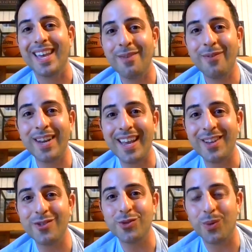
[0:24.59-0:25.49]
even
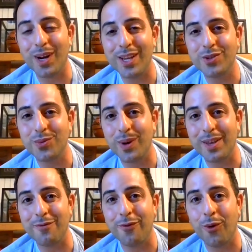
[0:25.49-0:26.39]
in
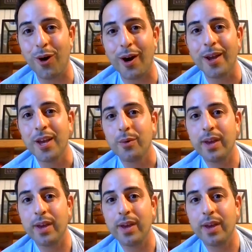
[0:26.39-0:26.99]
2024.